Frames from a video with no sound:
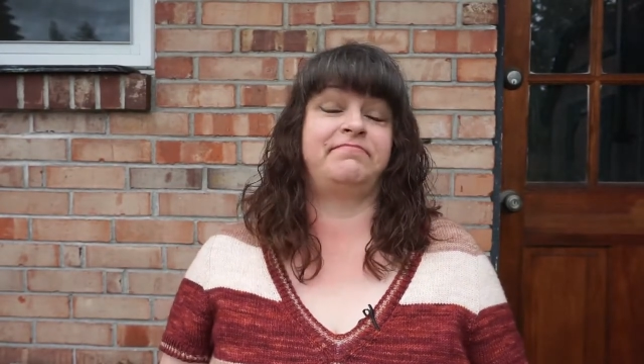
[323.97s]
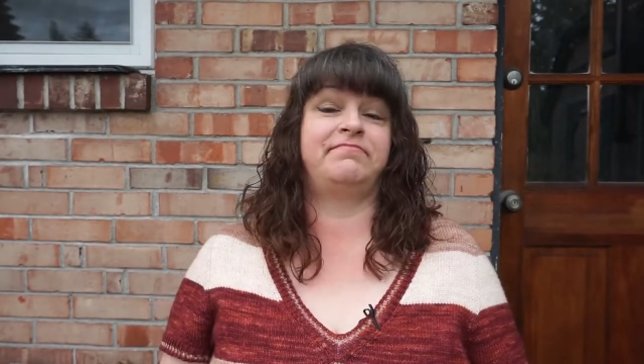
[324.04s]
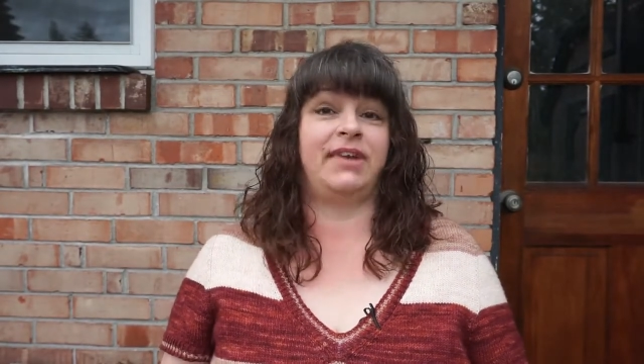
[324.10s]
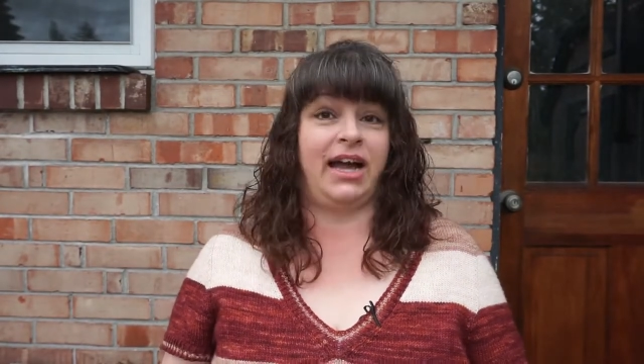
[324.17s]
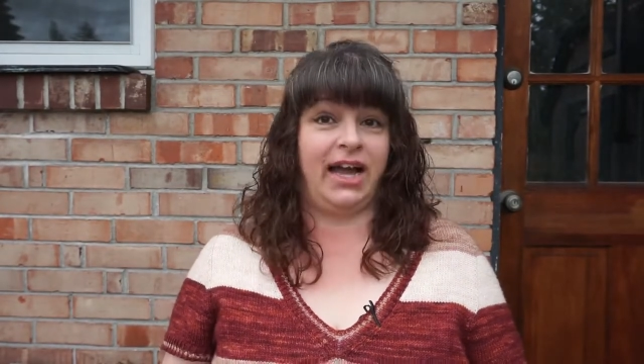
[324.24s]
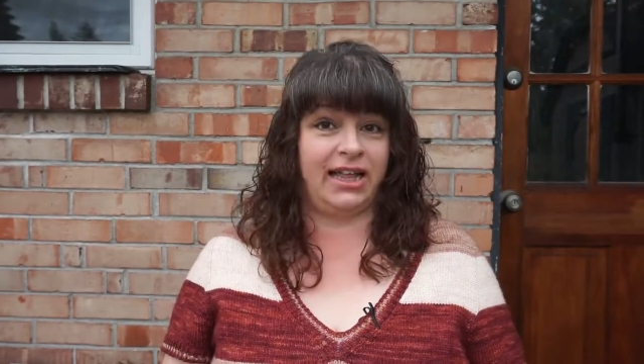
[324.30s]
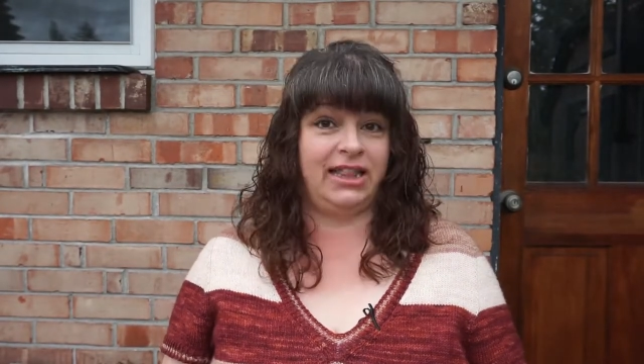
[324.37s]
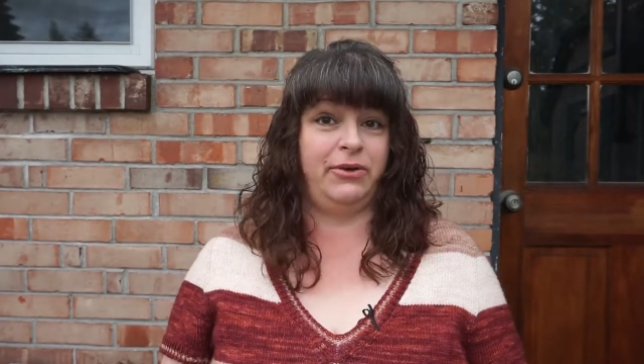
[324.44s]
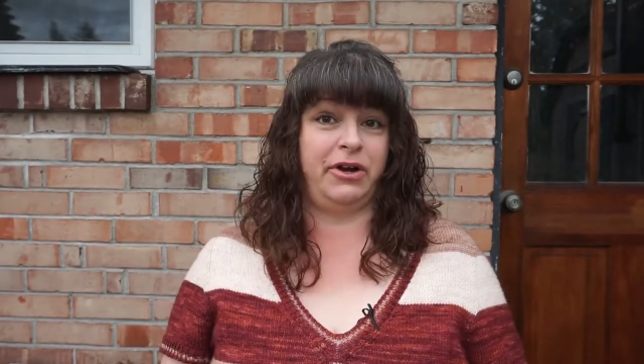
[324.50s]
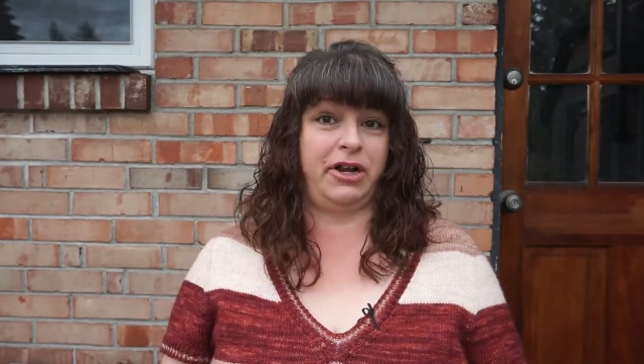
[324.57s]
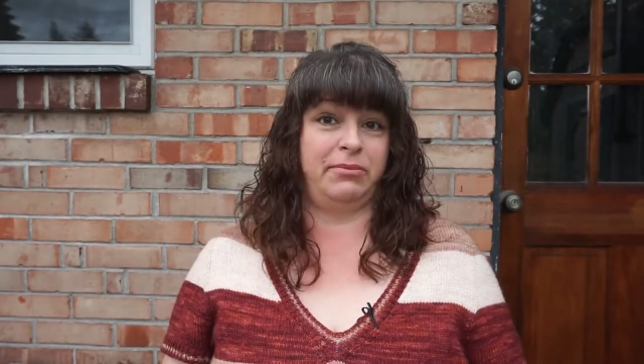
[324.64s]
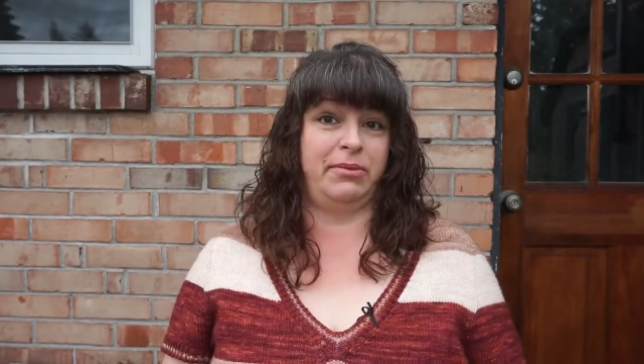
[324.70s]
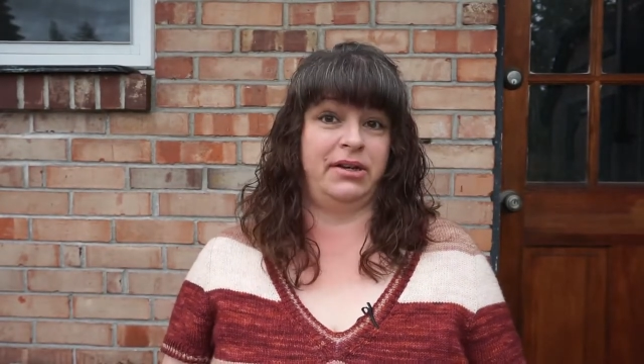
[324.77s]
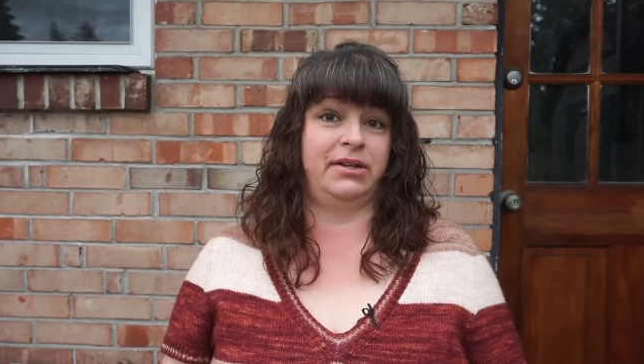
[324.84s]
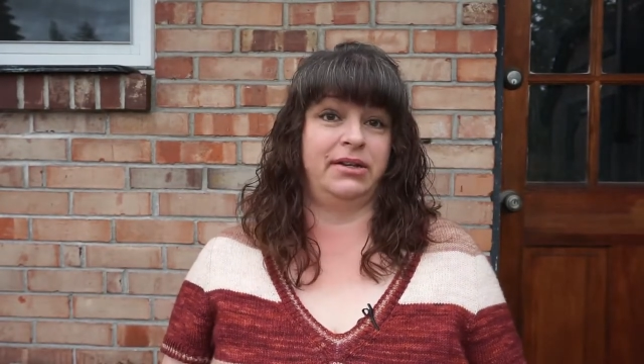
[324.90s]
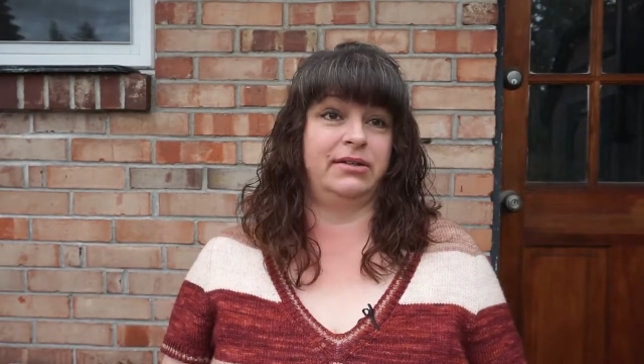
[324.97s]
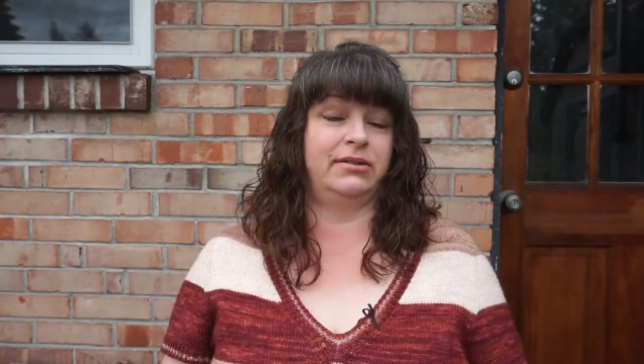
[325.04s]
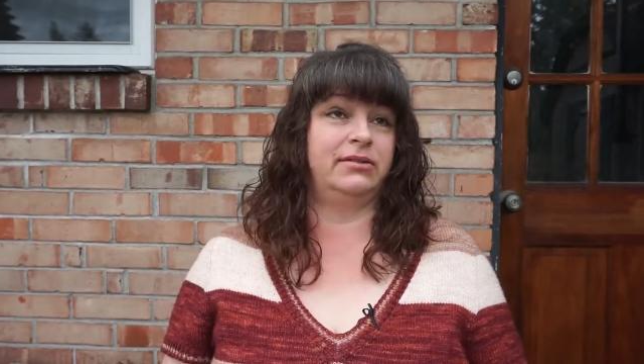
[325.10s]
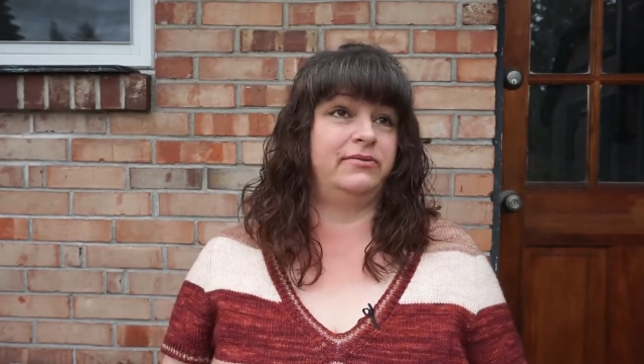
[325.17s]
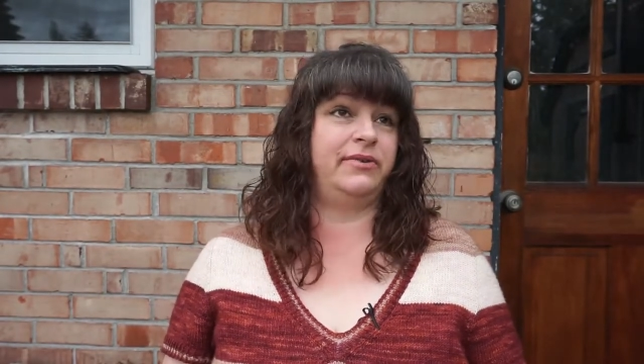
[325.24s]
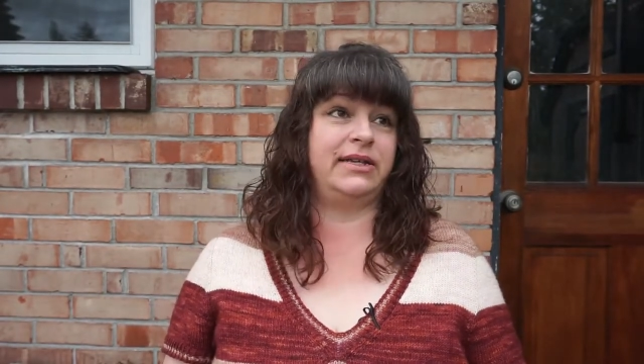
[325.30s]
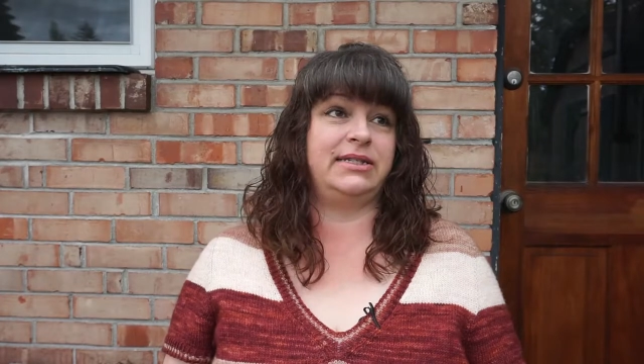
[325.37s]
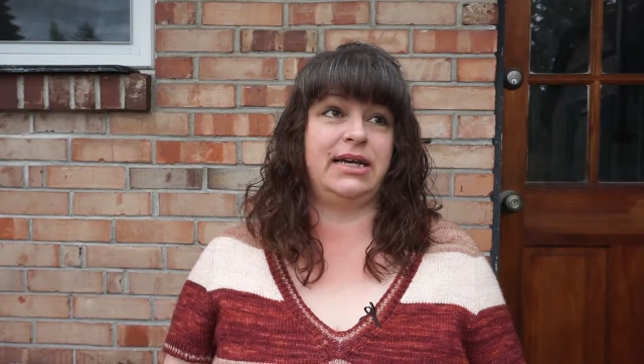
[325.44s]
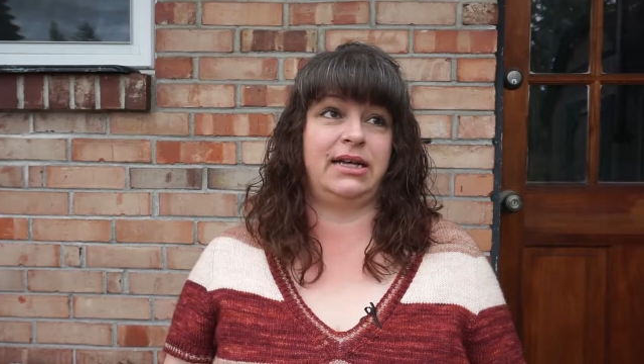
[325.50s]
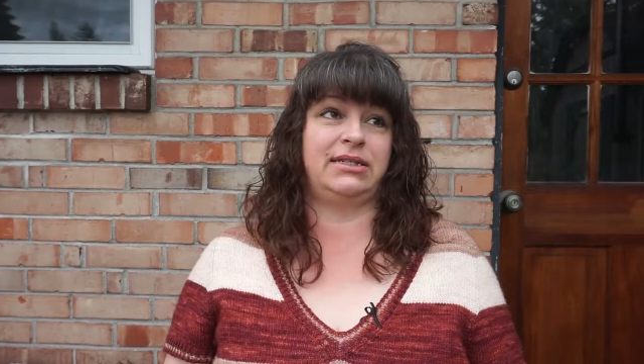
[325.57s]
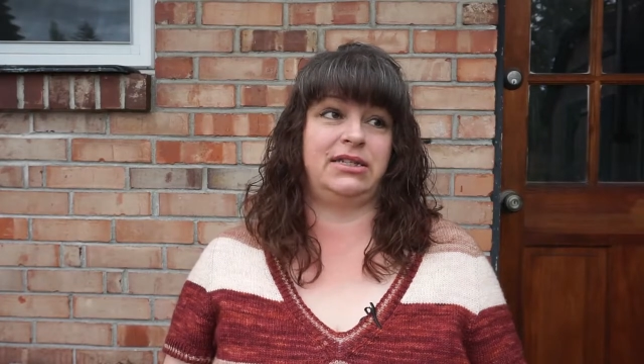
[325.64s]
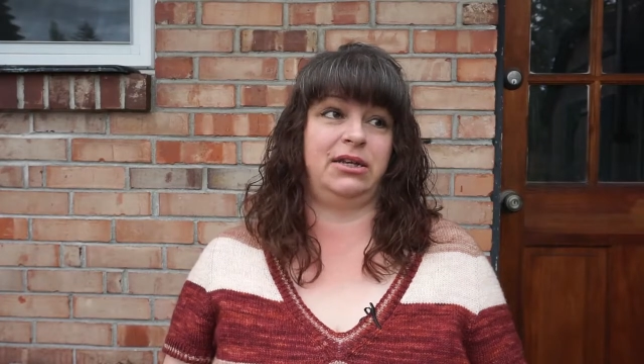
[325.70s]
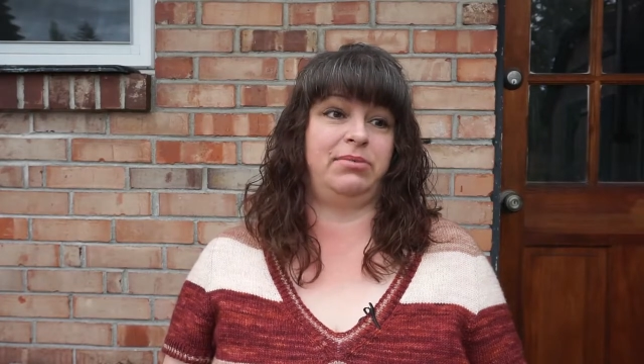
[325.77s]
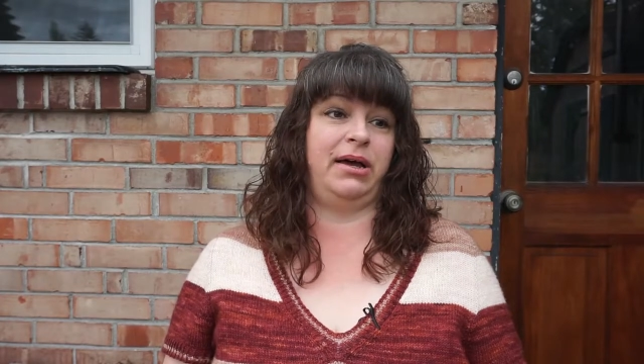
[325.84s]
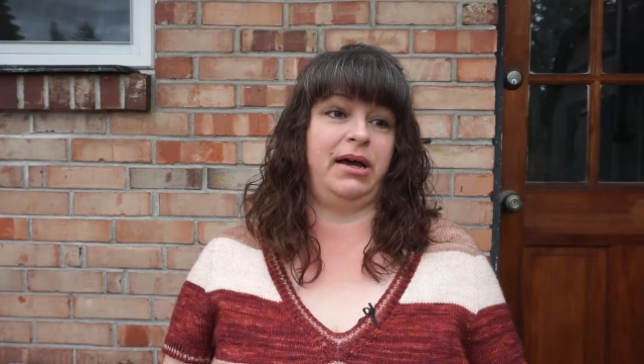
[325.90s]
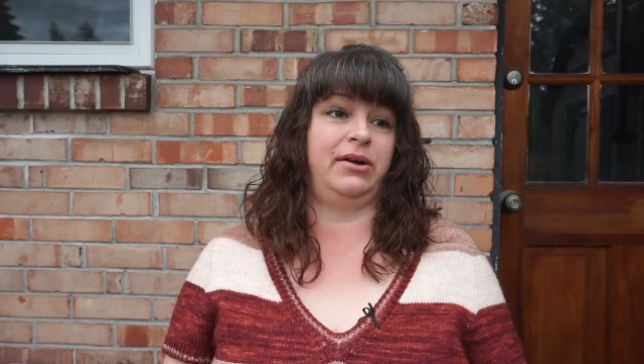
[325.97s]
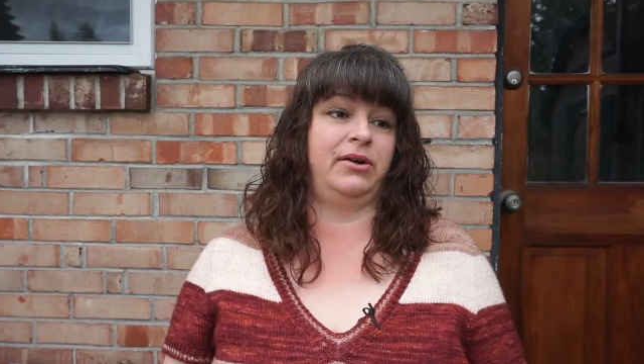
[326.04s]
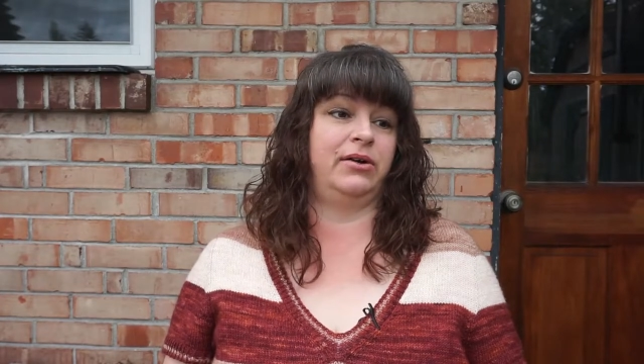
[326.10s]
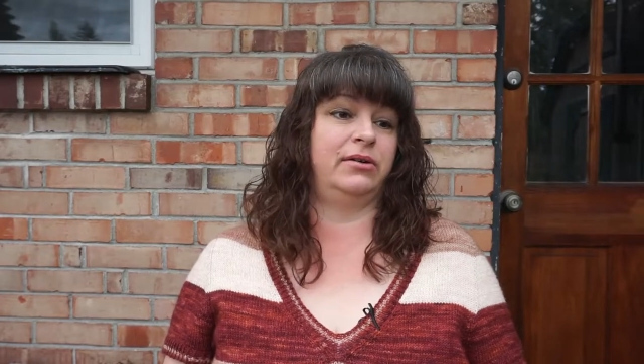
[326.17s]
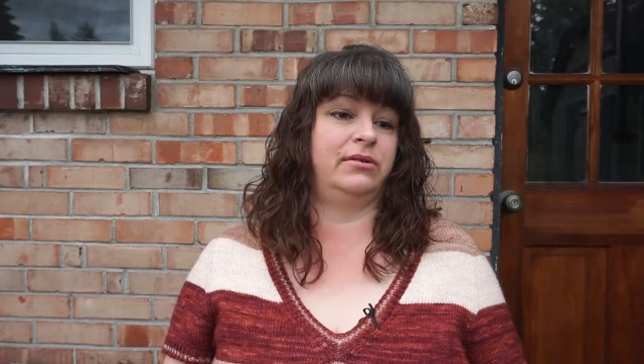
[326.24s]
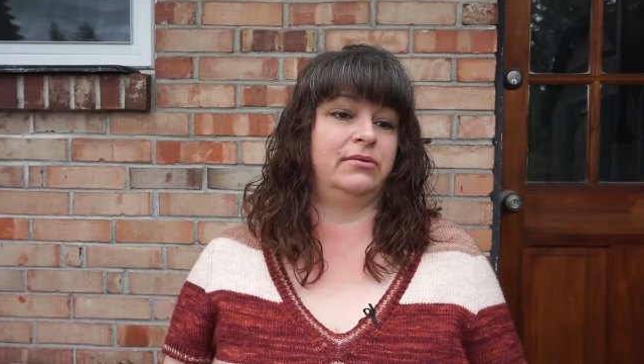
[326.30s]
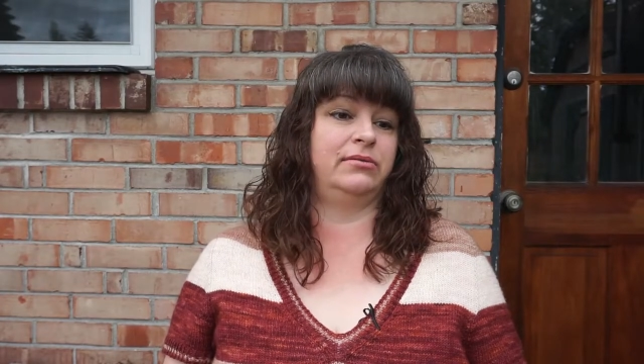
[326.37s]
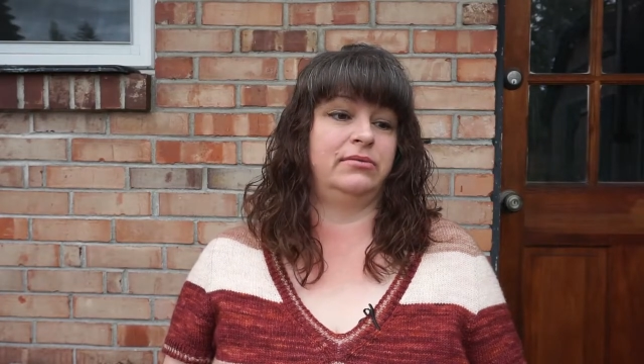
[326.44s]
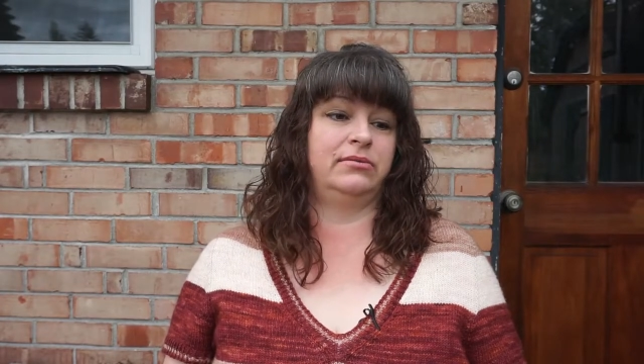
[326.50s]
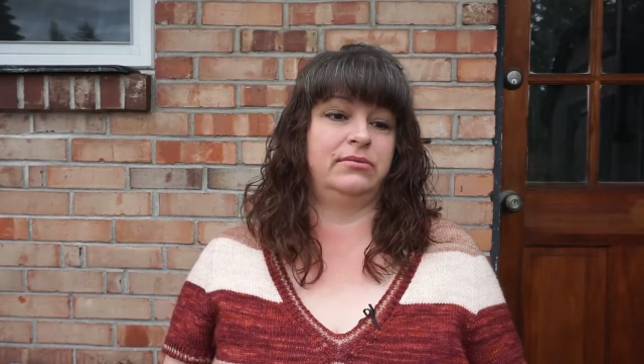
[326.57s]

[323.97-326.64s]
highly recommend it. Fantastic pattern.